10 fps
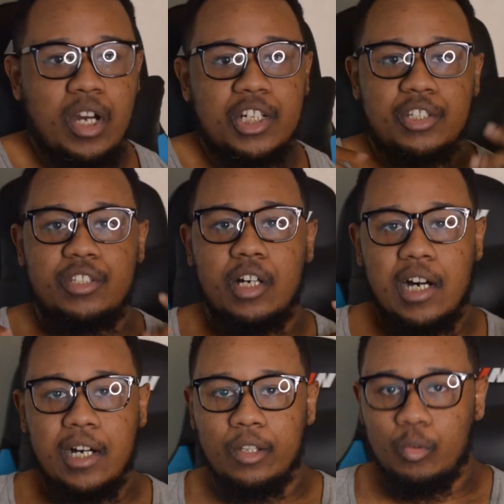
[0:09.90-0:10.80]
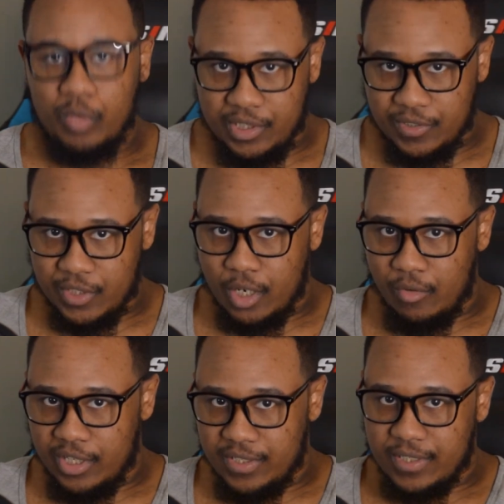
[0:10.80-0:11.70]
watched the Halloween
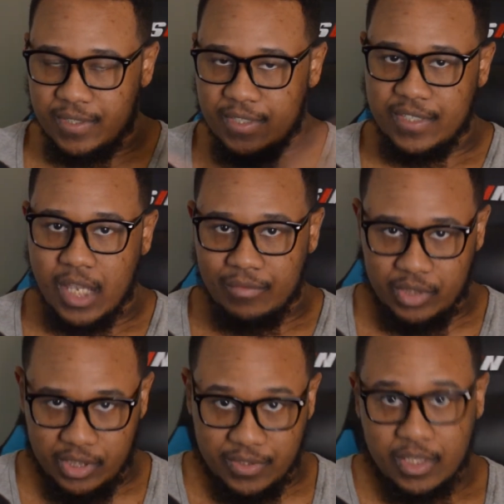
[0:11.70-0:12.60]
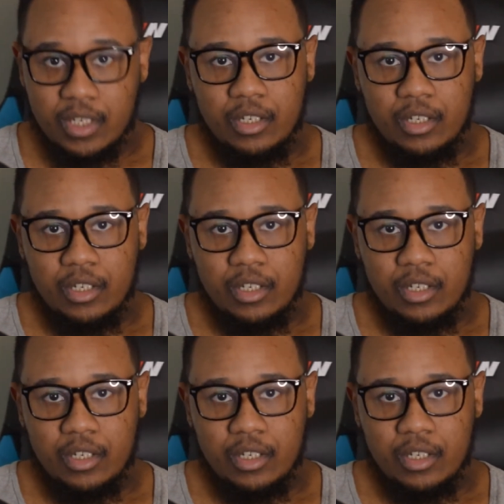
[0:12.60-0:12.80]
series since the 70s,